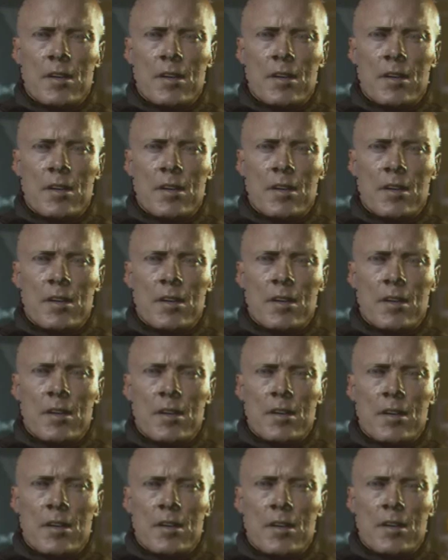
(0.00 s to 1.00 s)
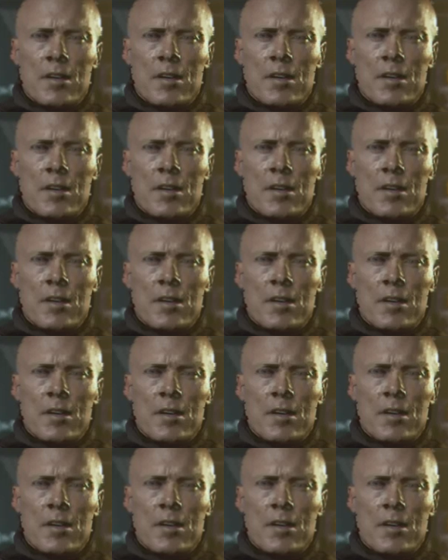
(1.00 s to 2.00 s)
No one is speaking in this clip.